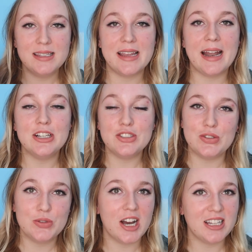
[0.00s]
and I
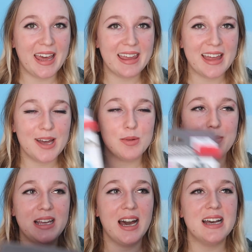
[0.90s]
do not like them
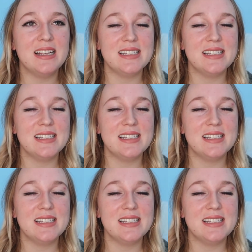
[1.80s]
because